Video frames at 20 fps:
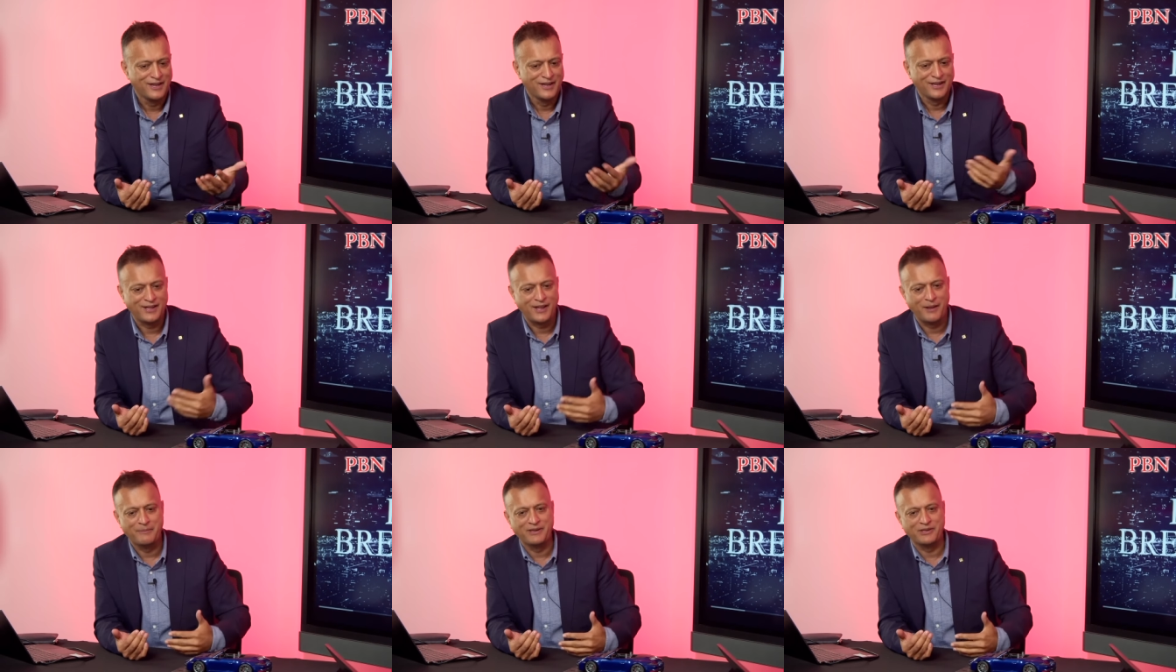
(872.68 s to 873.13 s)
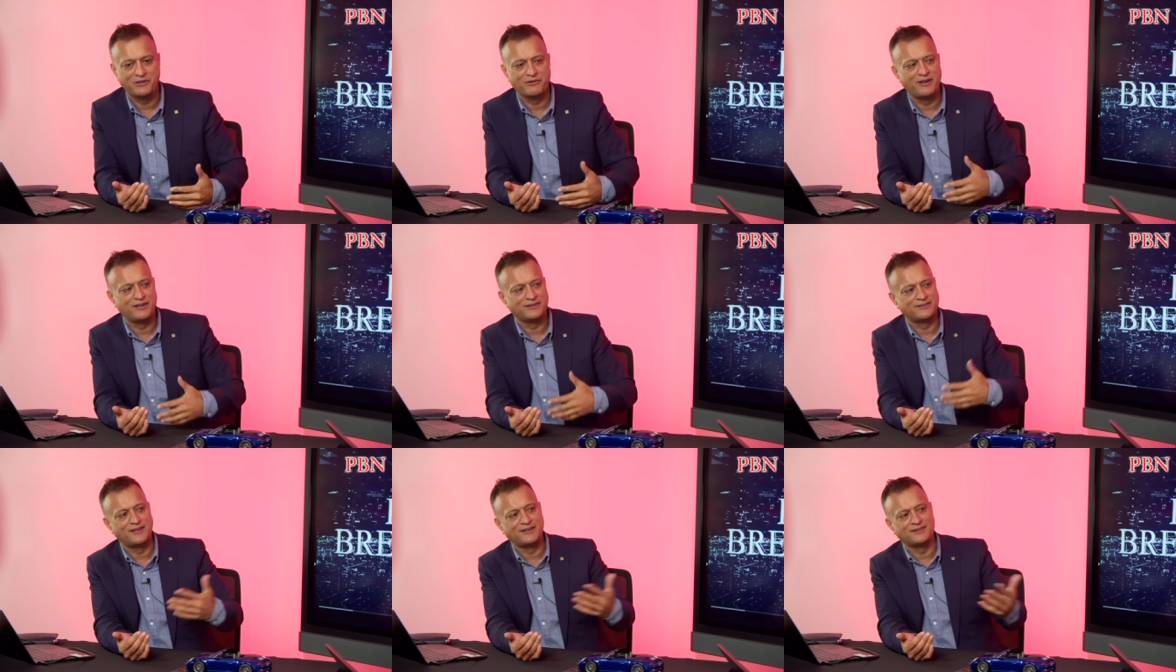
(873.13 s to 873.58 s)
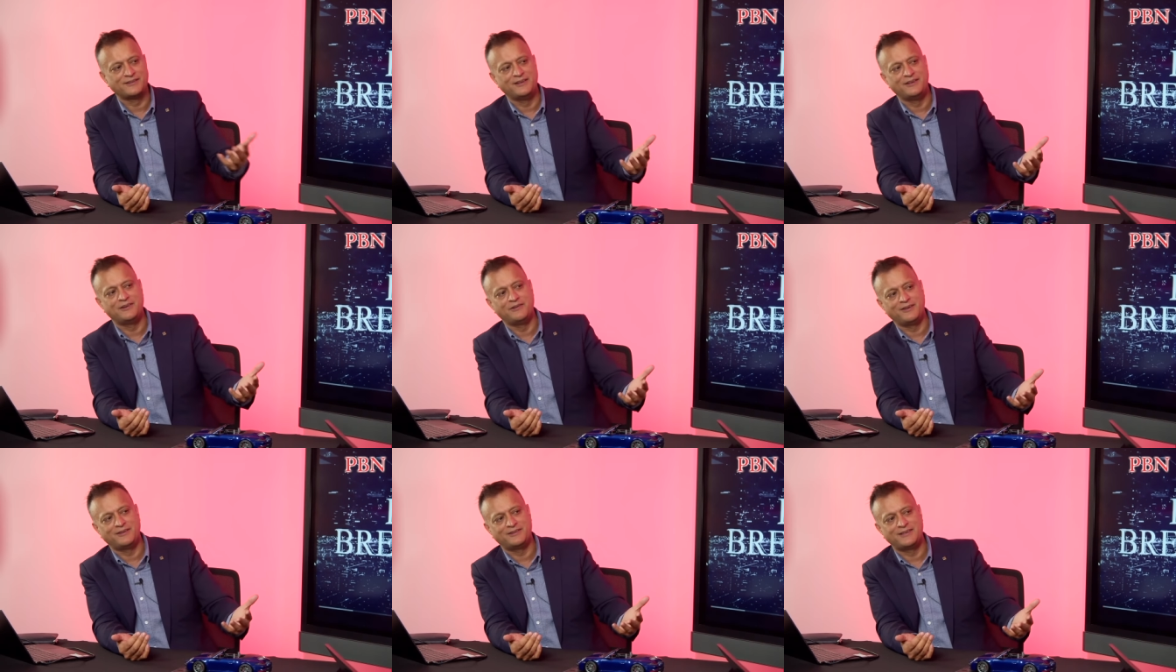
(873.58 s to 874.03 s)
coming to us asking
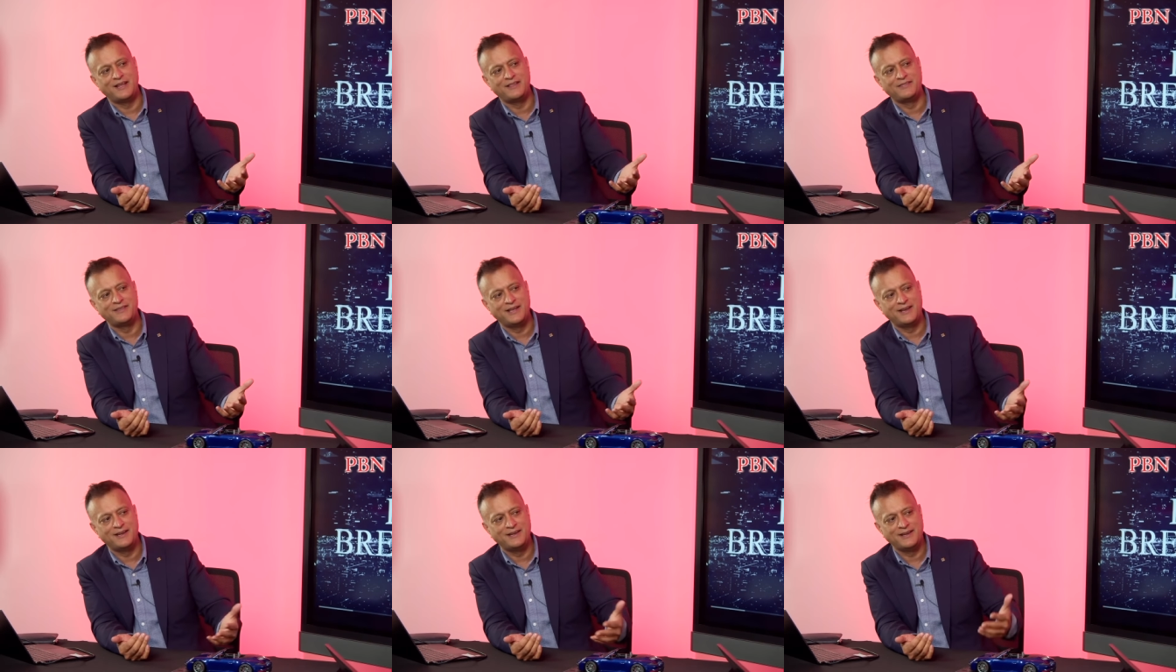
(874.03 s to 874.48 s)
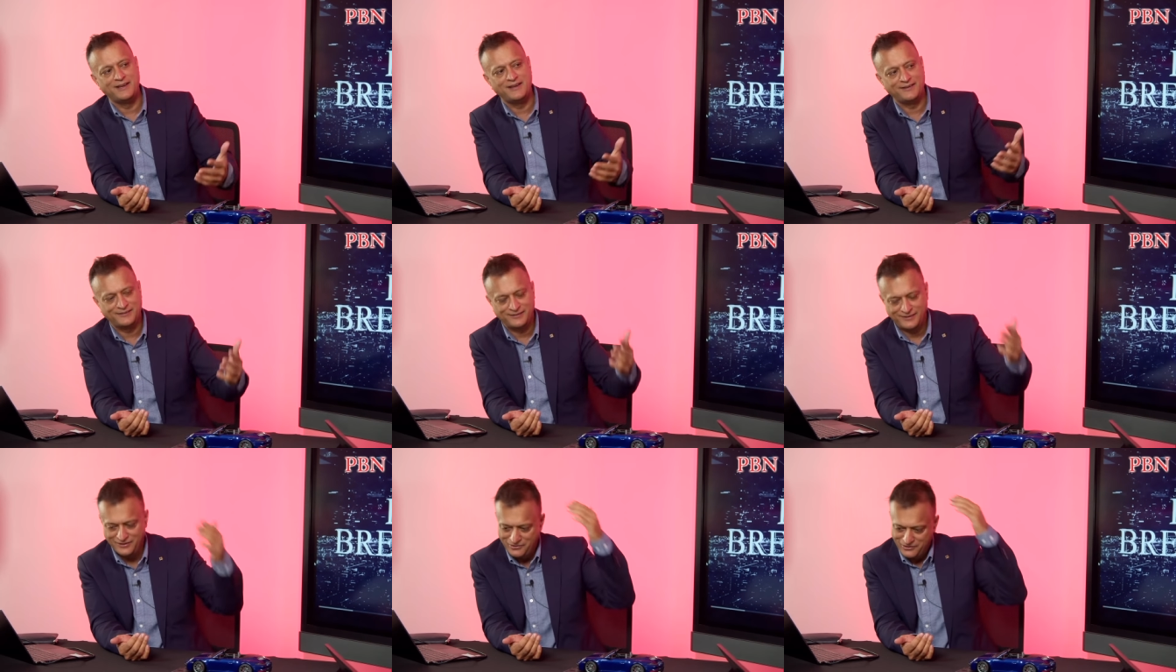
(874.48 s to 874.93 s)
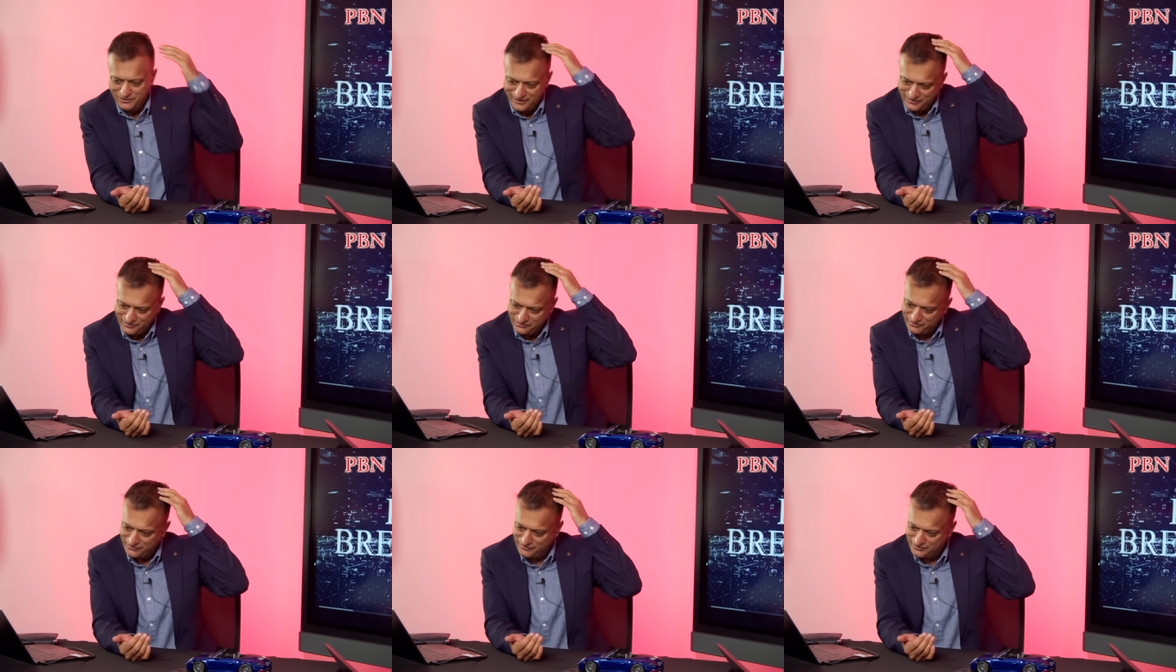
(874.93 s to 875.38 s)
to extend their lease and all this
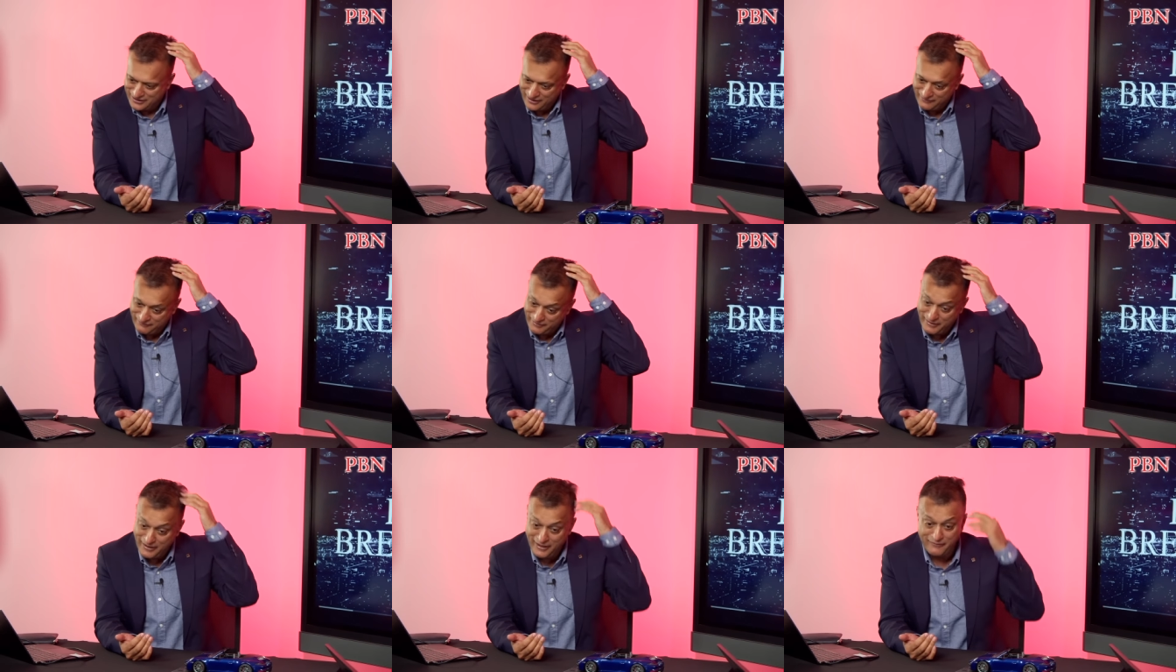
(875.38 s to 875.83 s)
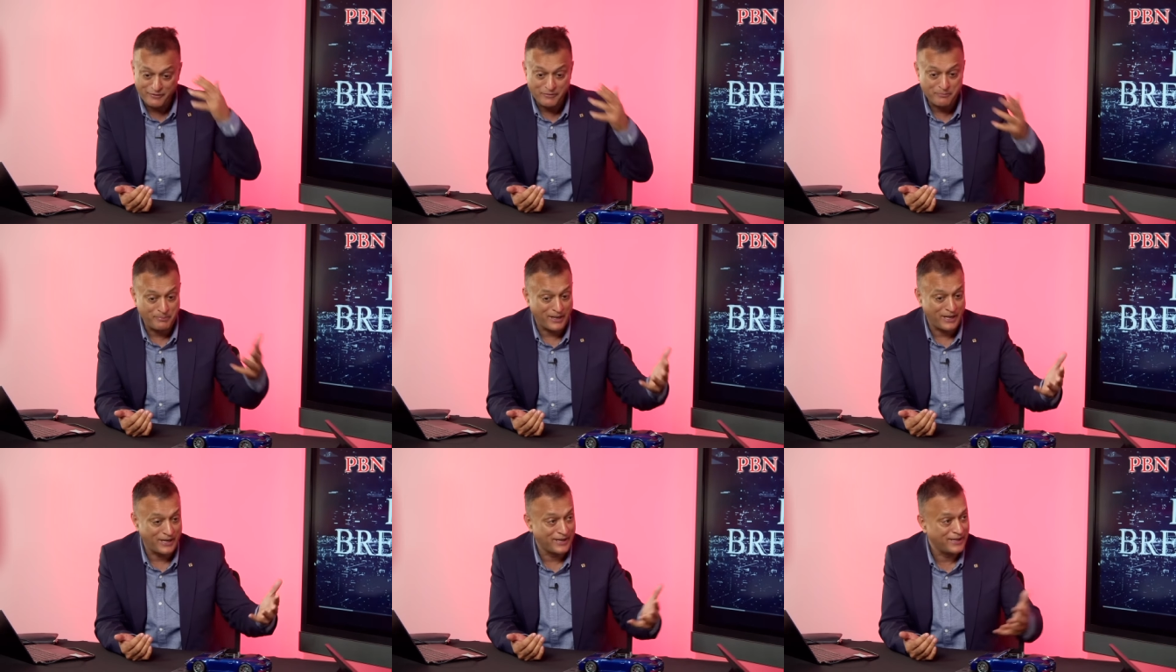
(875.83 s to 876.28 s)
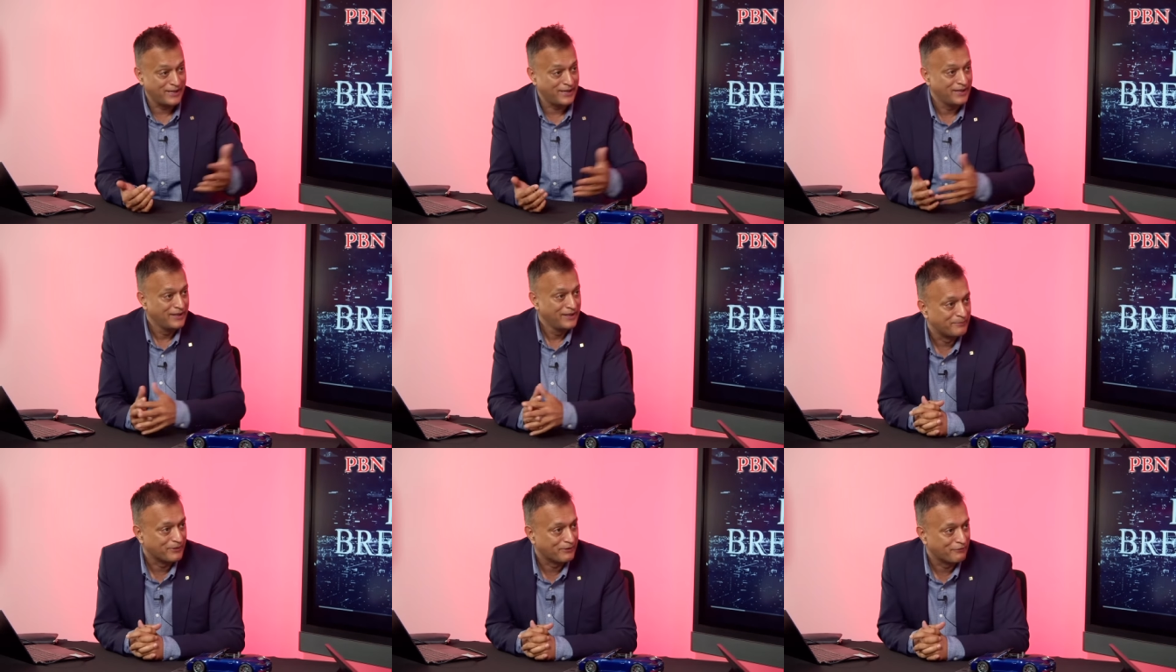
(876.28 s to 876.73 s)
sort of stuff, and even buy
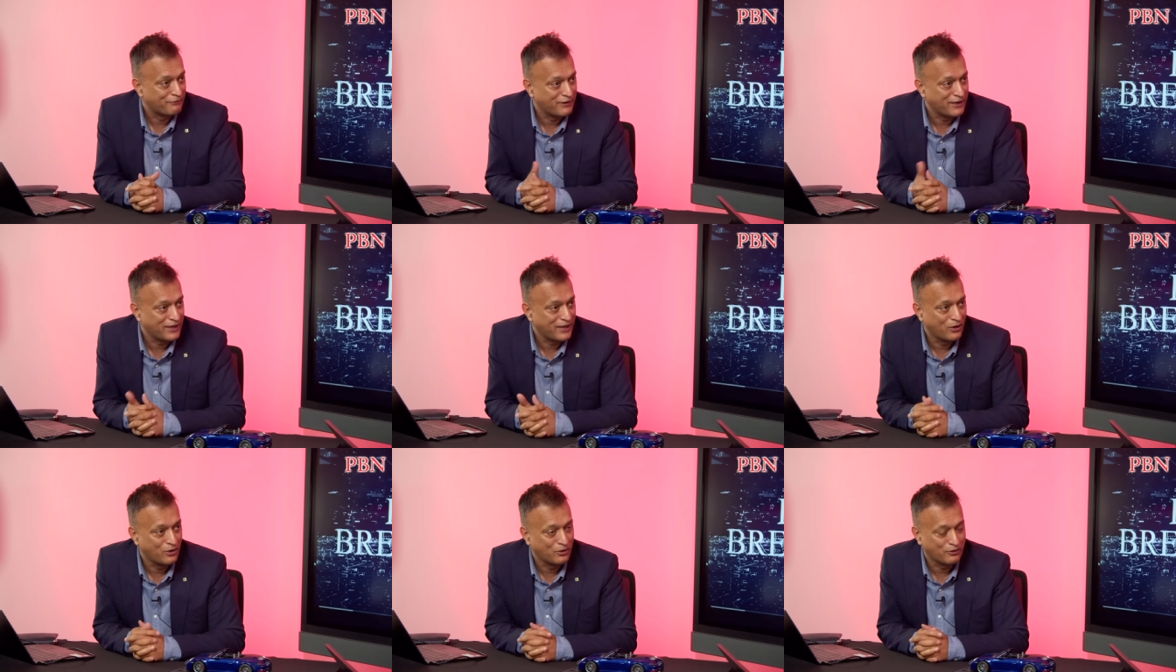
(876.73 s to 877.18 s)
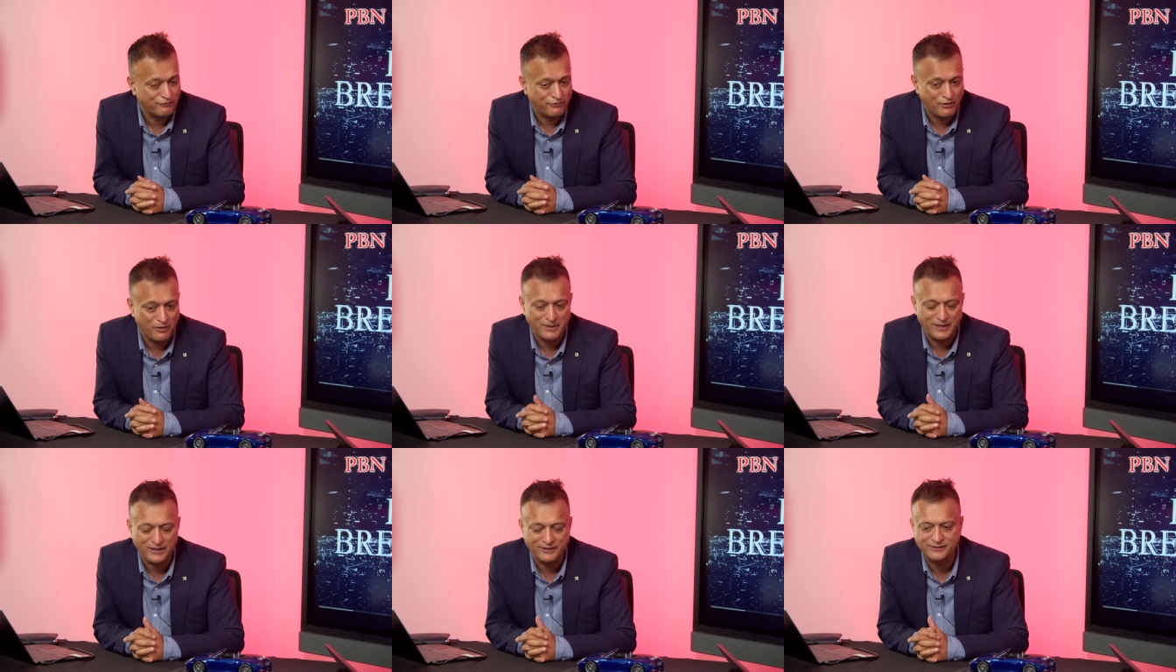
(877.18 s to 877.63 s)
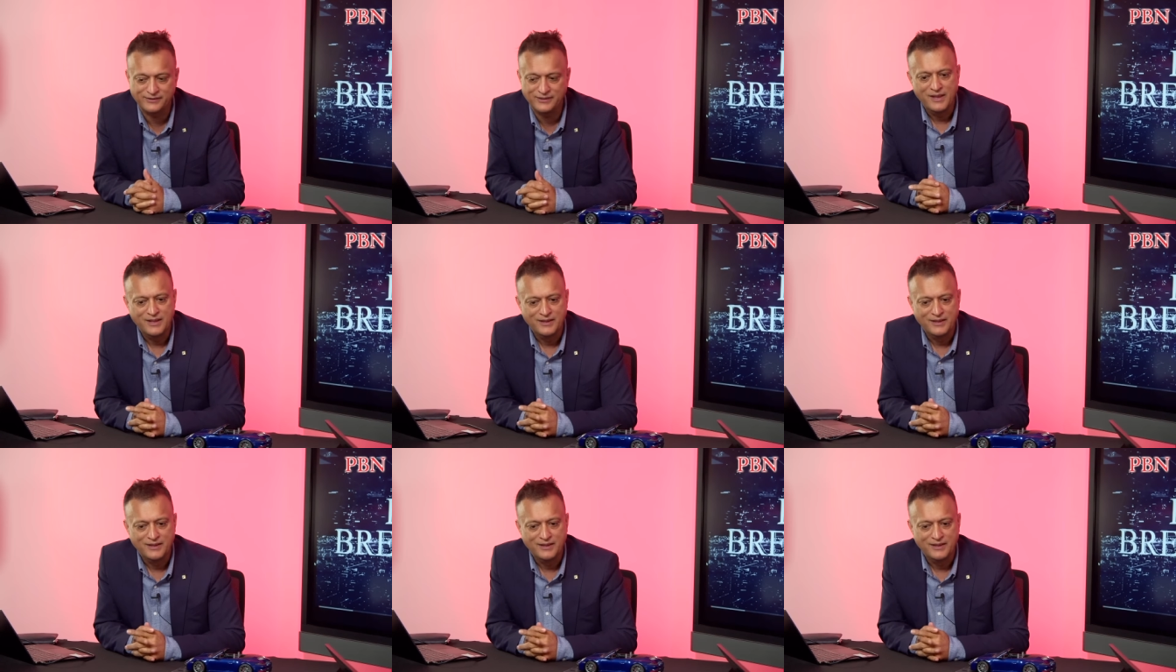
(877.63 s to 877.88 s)
the freehold from us.